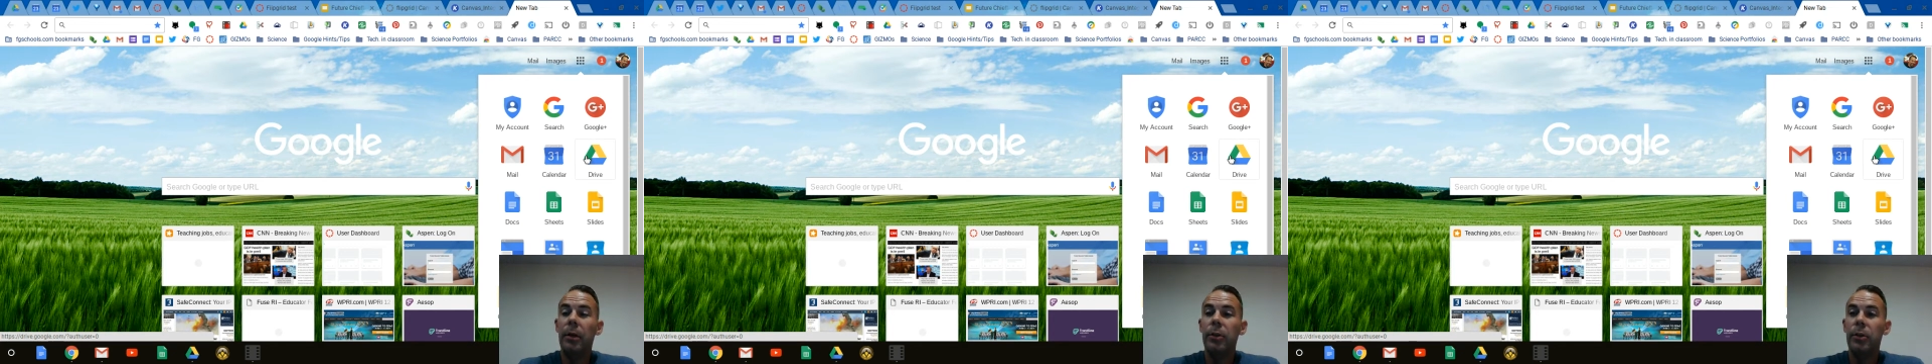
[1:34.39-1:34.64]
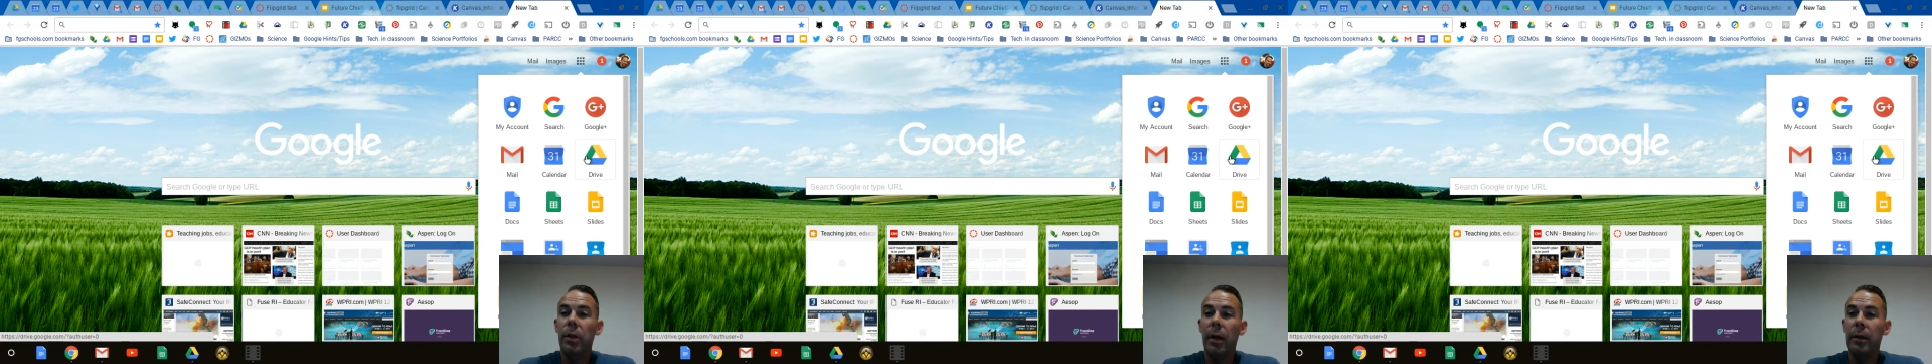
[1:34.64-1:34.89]

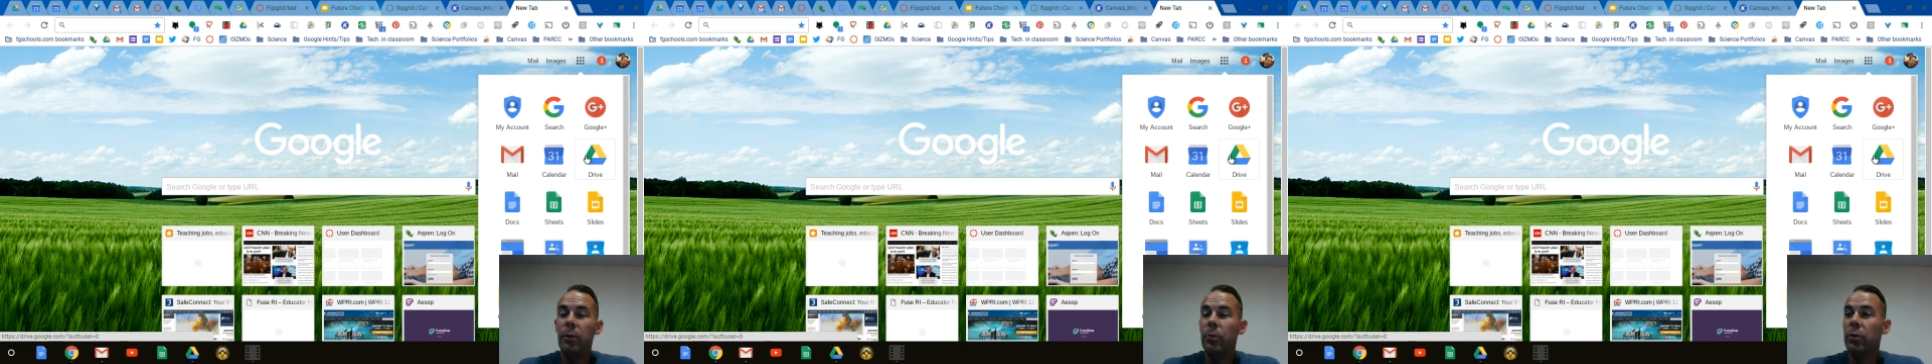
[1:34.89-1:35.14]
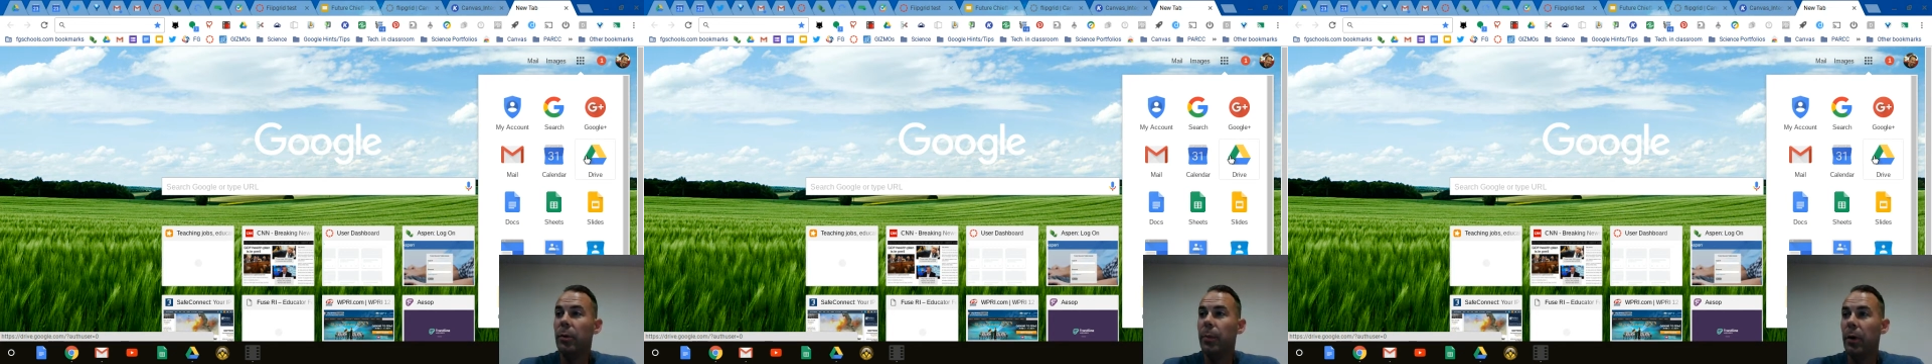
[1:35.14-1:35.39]
Slides,
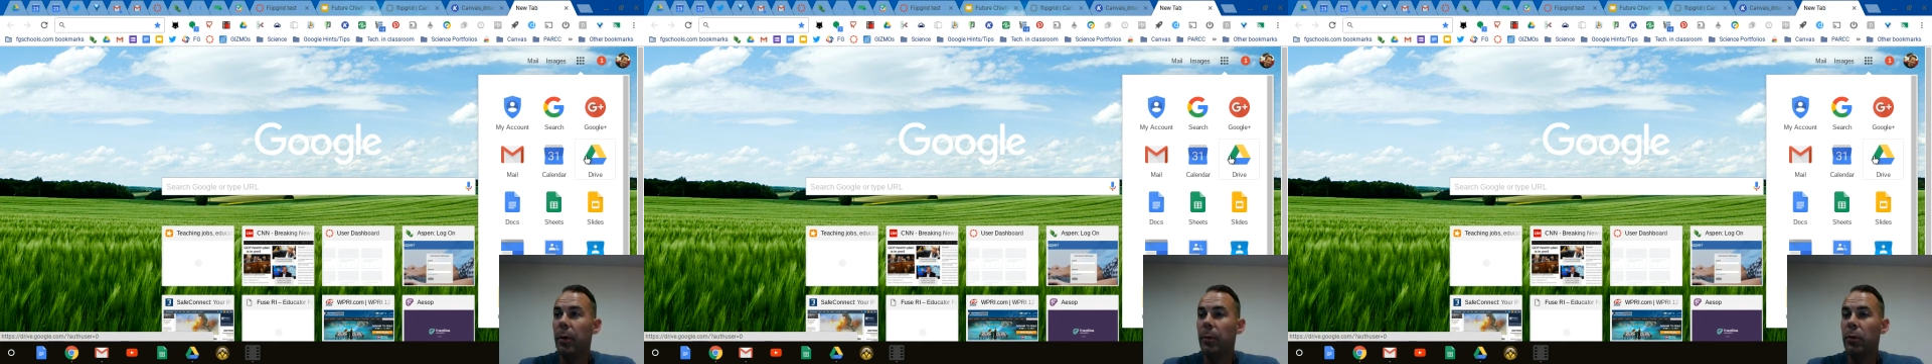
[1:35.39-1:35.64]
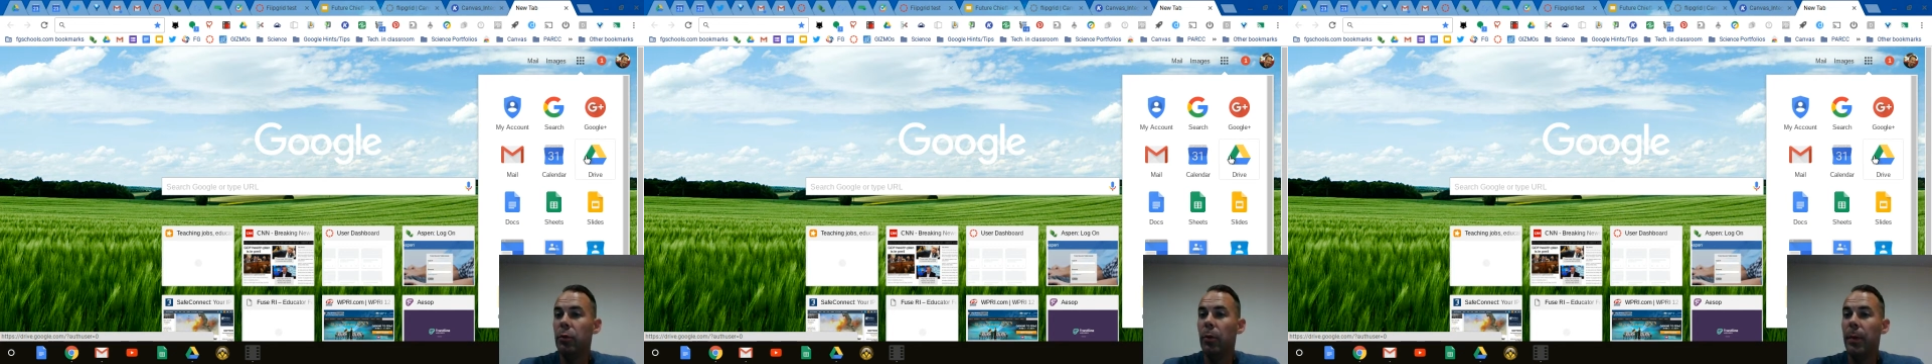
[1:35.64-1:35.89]
which is
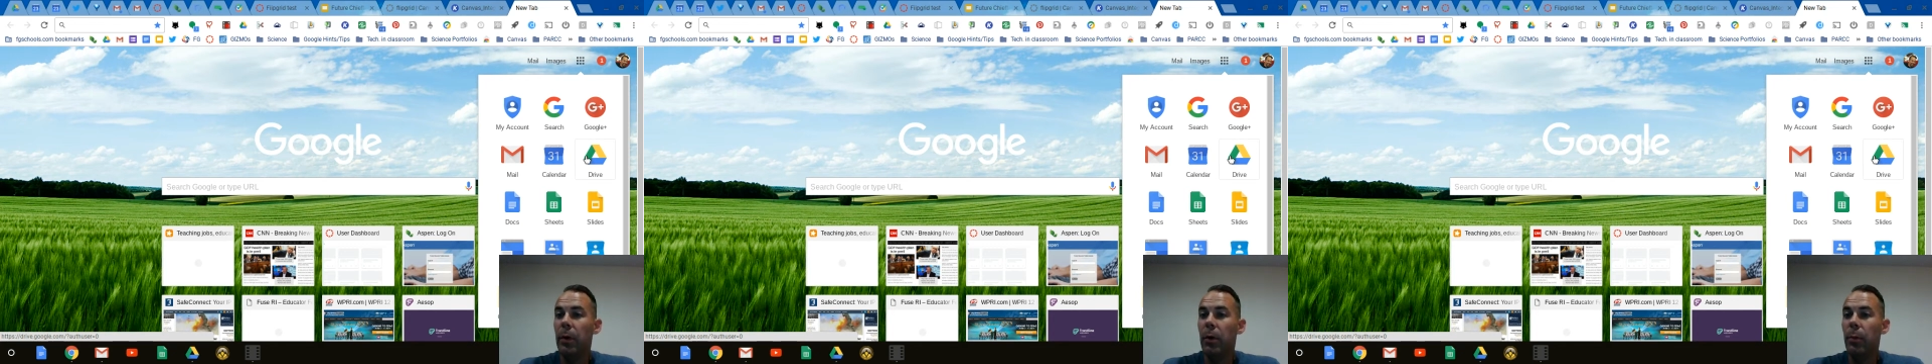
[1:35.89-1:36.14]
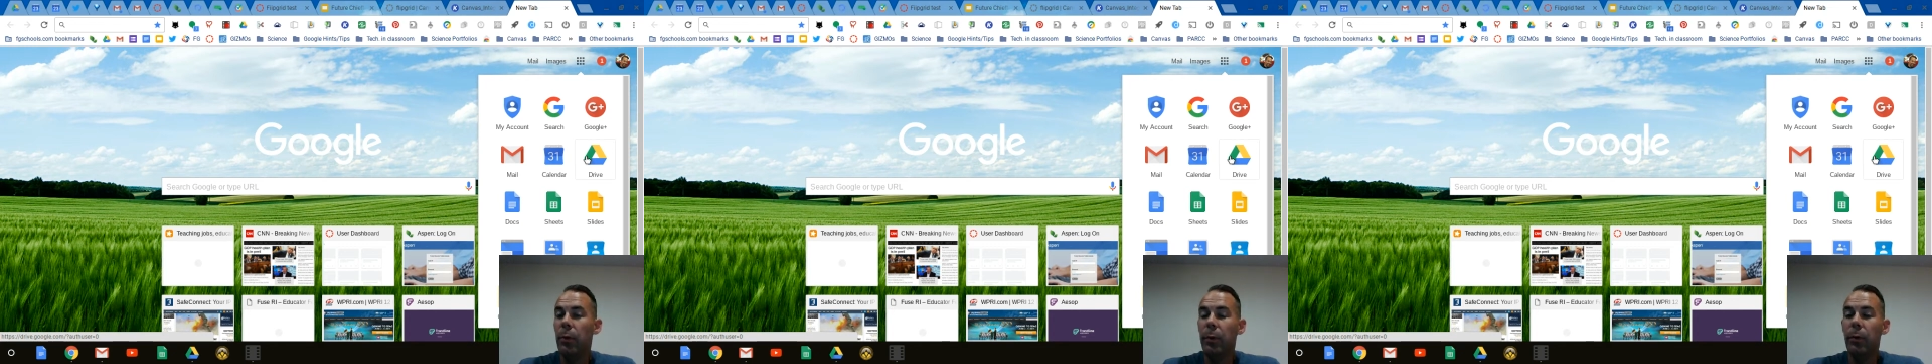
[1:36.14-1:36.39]
comparable to a PowerPoint,